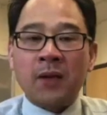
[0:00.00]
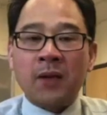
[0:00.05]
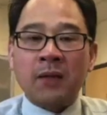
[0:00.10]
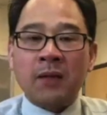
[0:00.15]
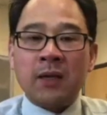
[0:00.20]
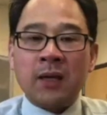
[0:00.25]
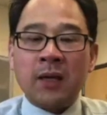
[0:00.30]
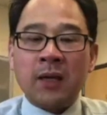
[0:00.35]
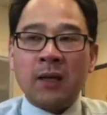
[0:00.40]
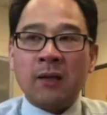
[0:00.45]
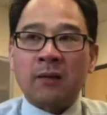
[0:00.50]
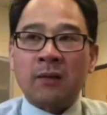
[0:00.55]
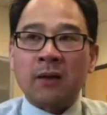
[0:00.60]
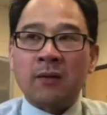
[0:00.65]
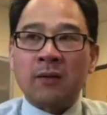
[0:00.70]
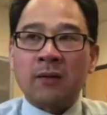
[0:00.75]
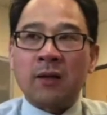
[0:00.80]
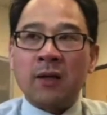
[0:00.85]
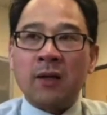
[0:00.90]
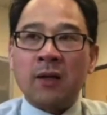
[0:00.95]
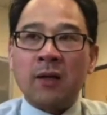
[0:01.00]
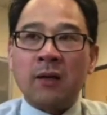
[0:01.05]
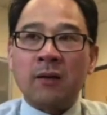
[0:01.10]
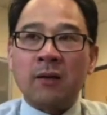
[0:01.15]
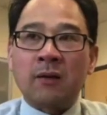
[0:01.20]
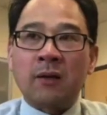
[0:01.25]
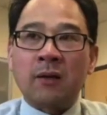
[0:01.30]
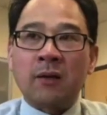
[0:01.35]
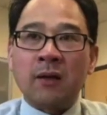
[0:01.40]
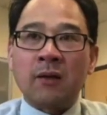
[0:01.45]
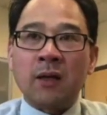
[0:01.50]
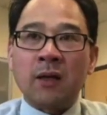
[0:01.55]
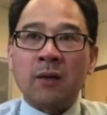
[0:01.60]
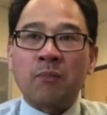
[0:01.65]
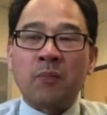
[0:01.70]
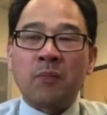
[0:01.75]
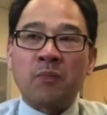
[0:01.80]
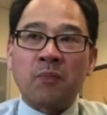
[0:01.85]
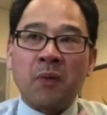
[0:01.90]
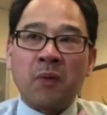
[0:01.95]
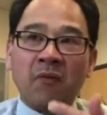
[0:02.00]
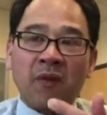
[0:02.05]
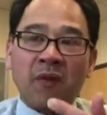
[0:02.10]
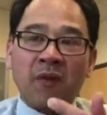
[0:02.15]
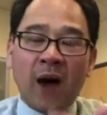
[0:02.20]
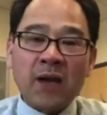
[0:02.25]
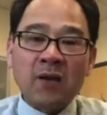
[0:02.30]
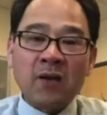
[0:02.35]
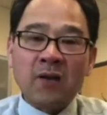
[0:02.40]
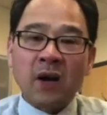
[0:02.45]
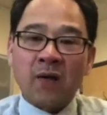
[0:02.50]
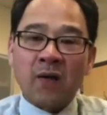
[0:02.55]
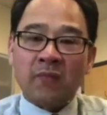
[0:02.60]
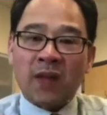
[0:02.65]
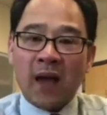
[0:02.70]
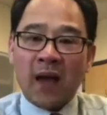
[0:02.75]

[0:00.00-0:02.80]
the, the, the, the, the provider of